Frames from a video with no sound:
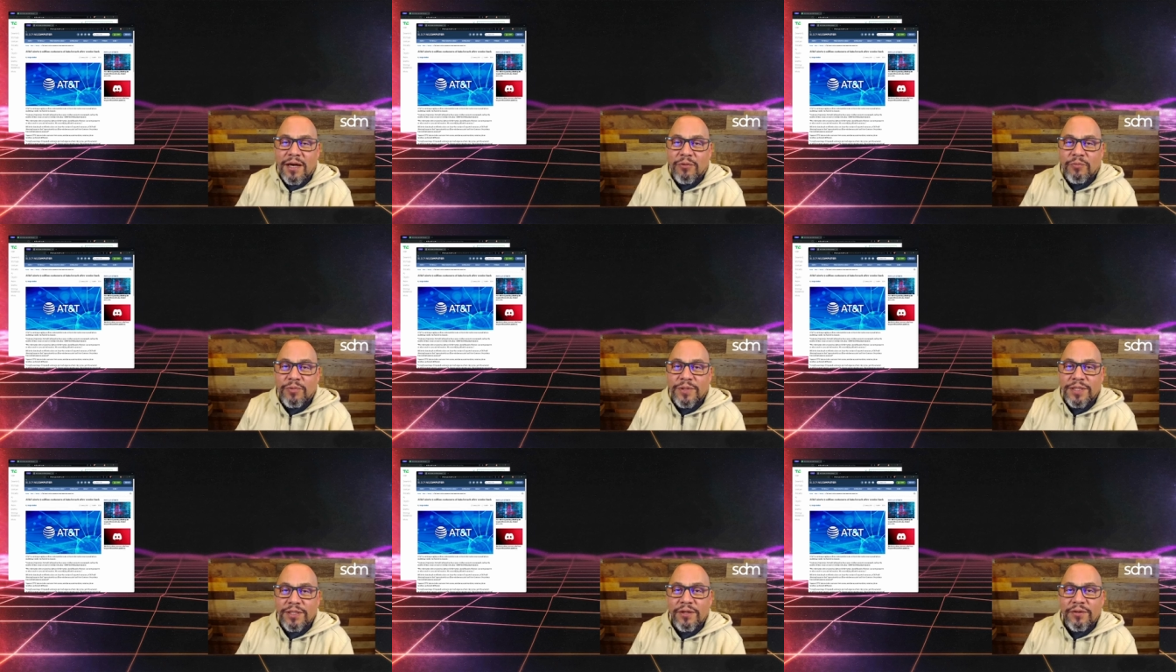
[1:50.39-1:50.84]

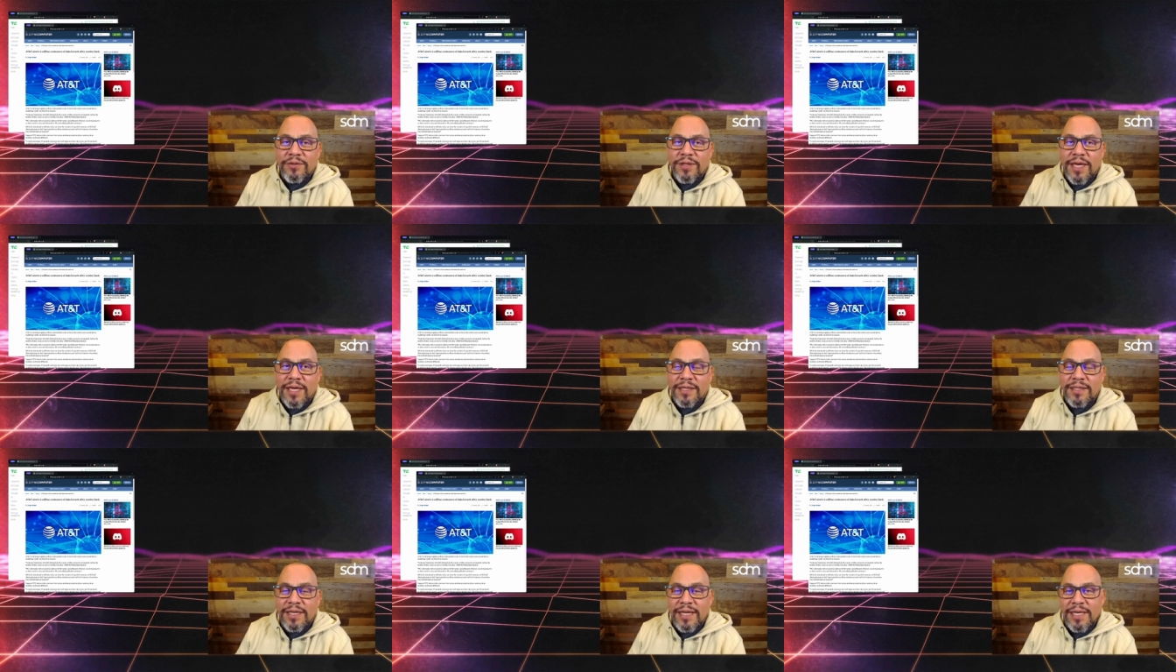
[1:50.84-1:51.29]
we know
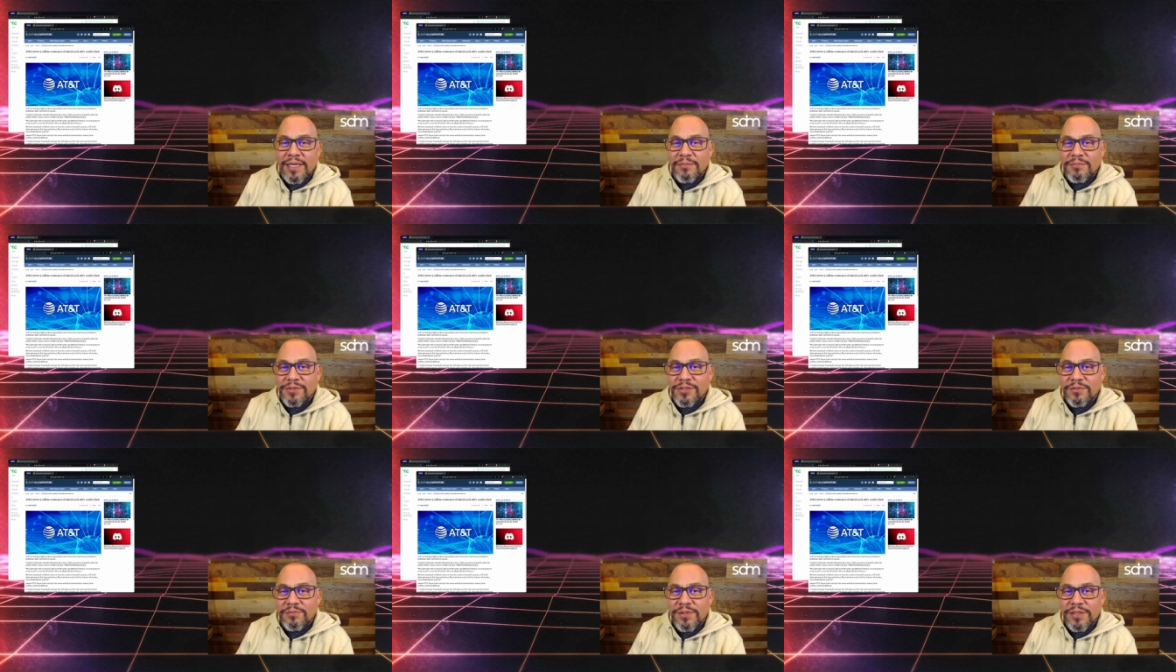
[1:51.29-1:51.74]
that
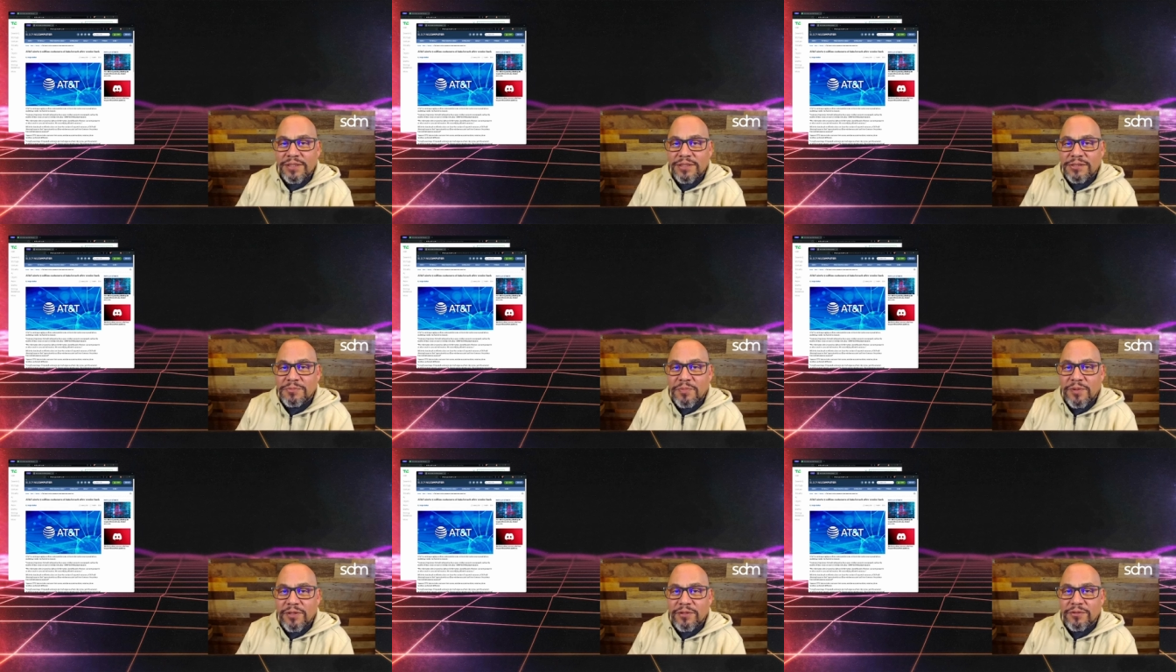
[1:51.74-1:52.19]
names have been
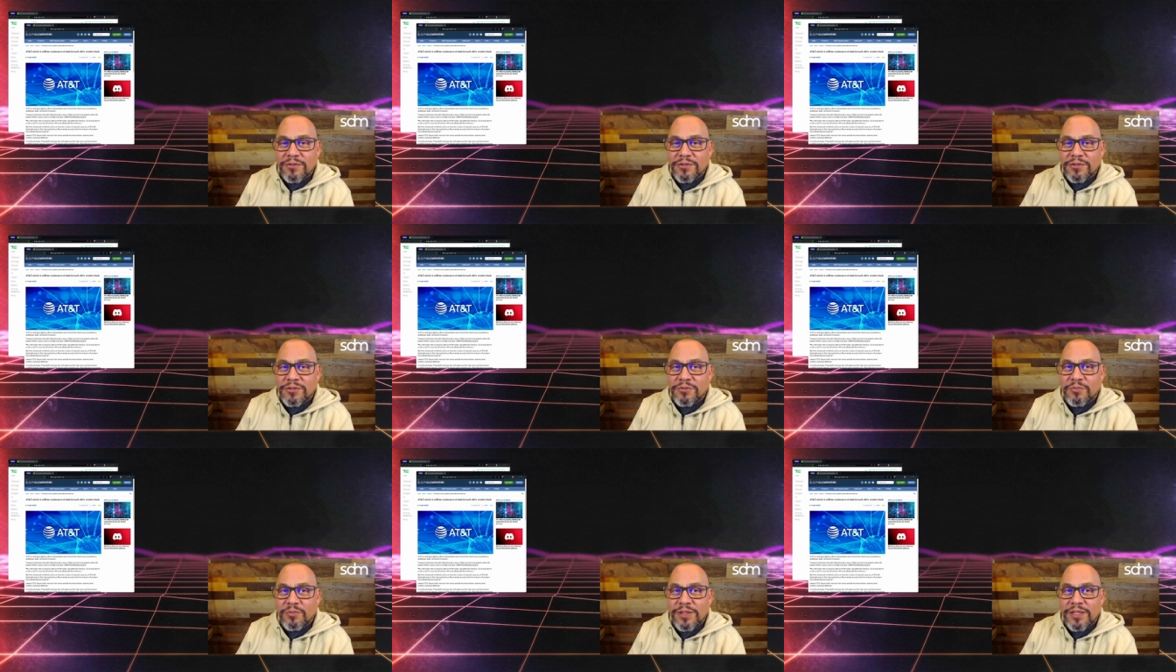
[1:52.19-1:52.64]

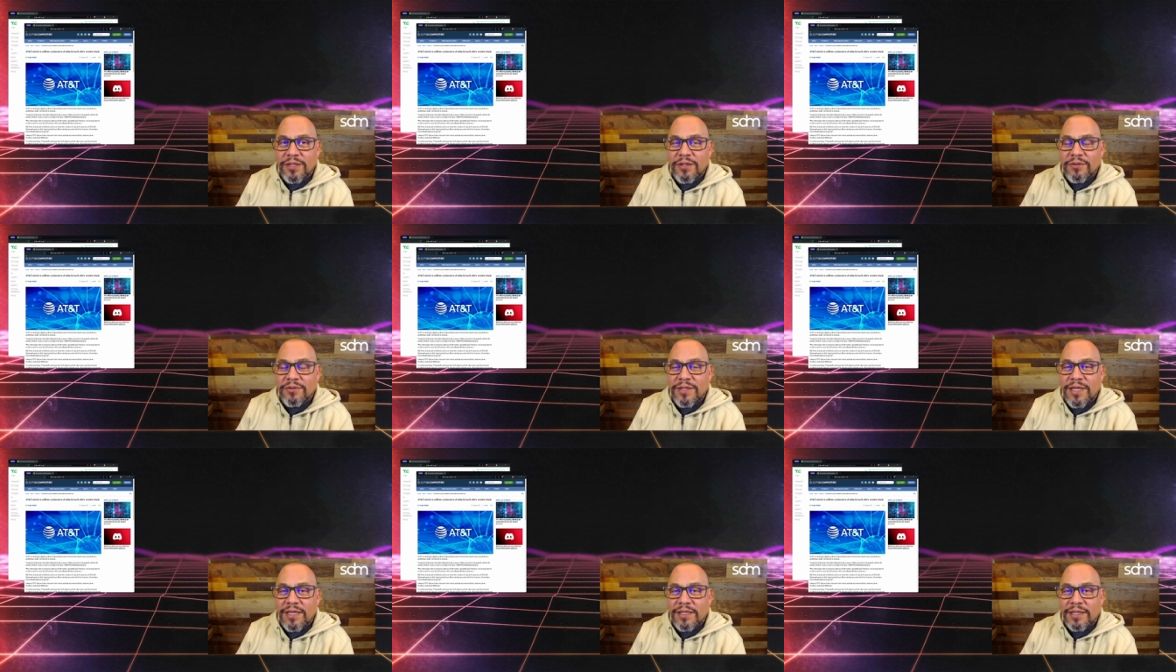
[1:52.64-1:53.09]
exposed. We
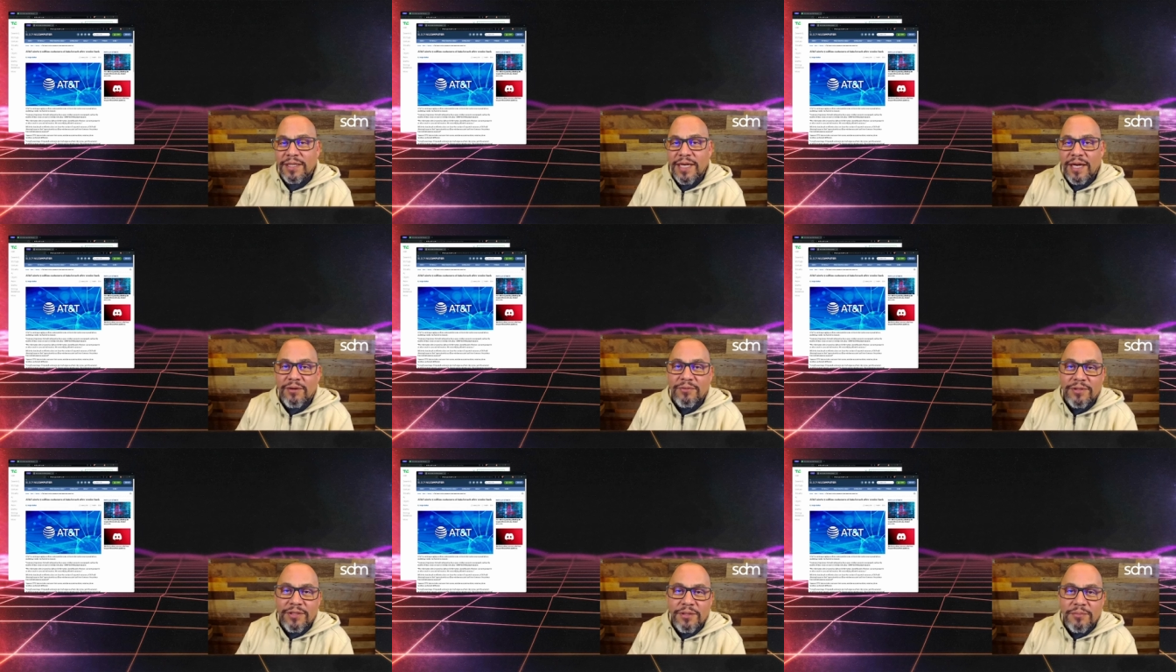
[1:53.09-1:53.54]
know that
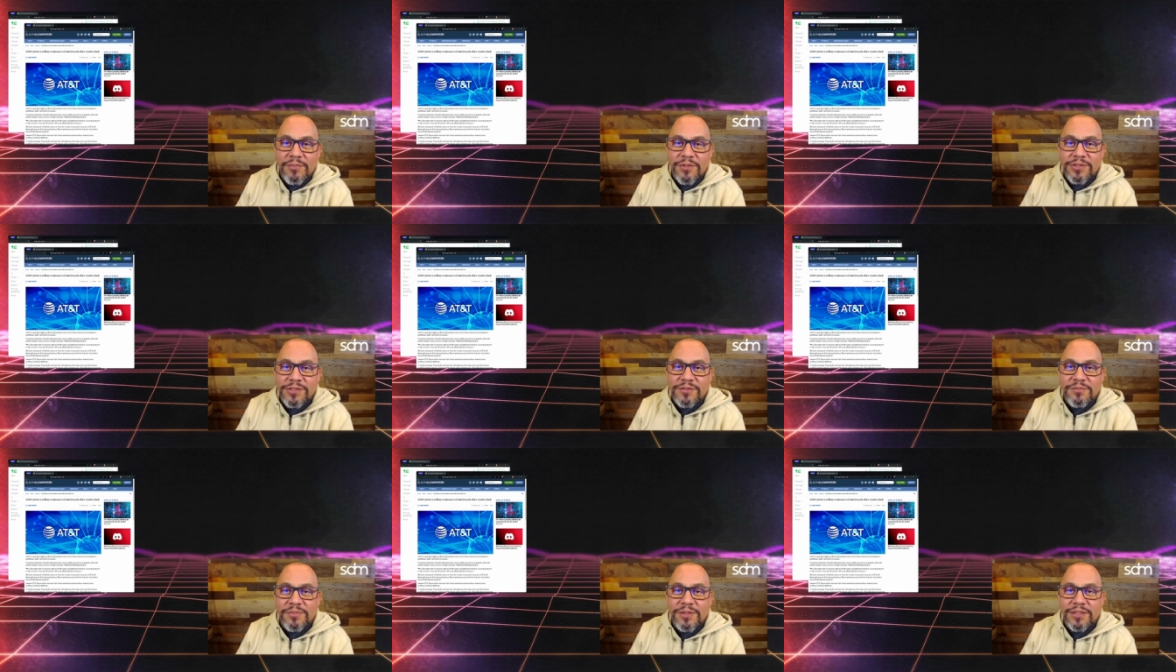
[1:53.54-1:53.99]
account
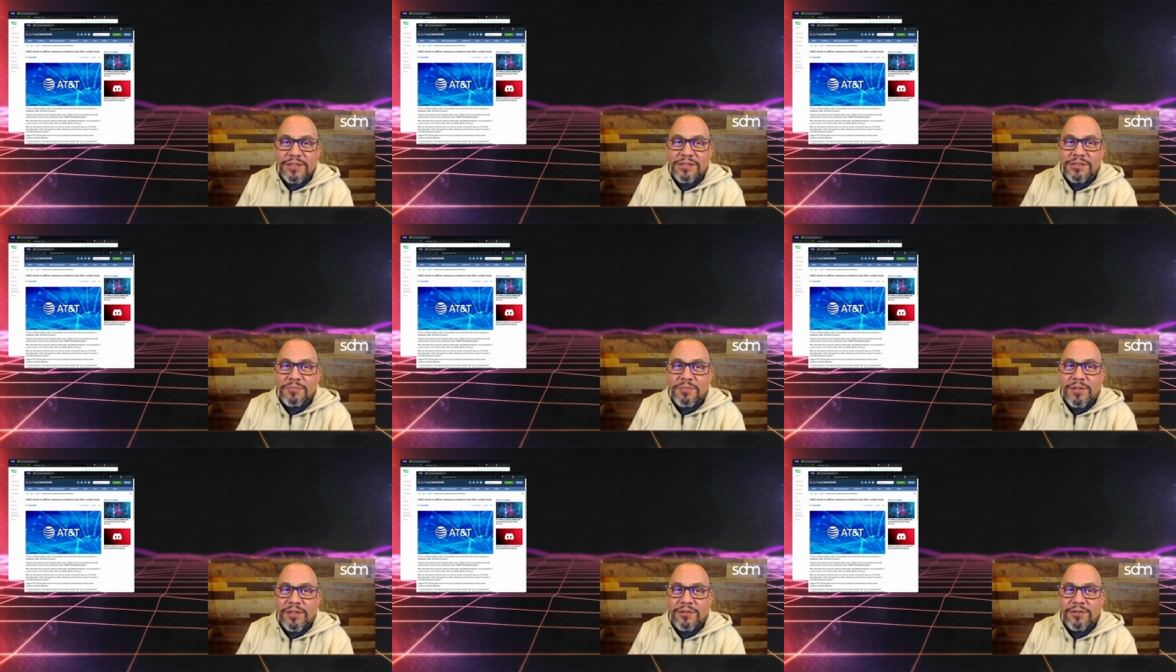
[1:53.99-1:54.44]
numbers have been
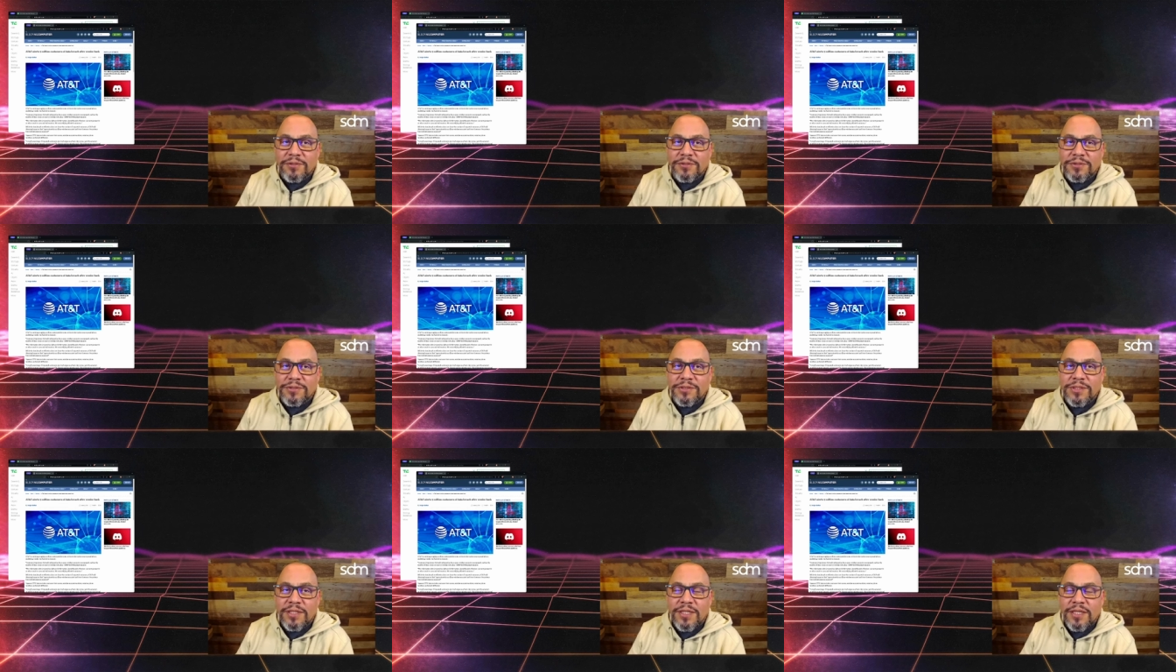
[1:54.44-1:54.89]

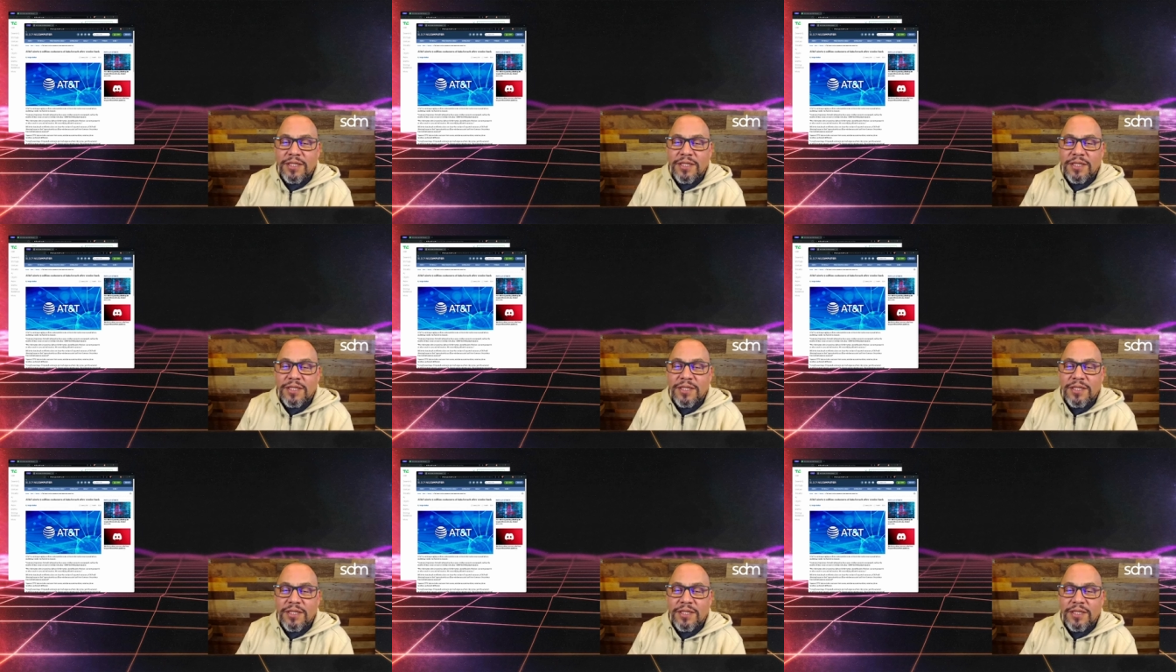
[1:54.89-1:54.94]
exposed.